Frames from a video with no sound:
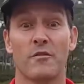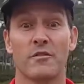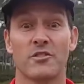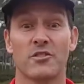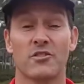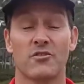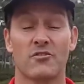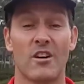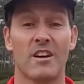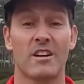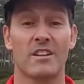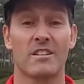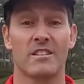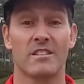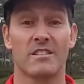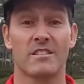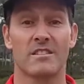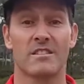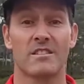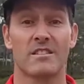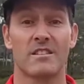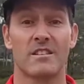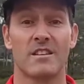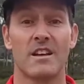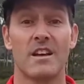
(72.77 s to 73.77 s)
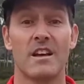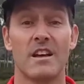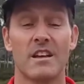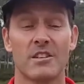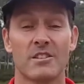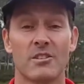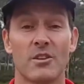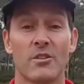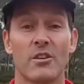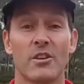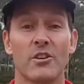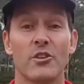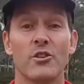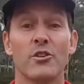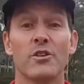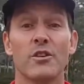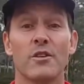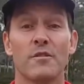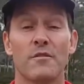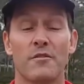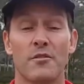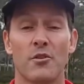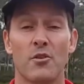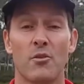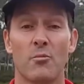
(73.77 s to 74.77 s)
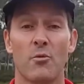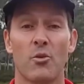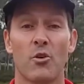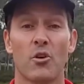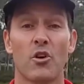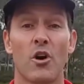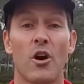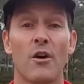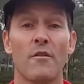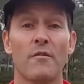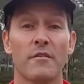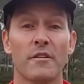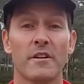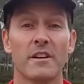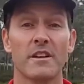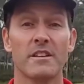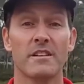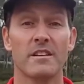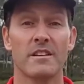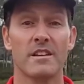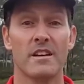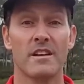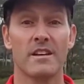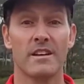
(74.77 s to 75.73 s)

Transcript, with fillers: instructors so that you can feel more confident,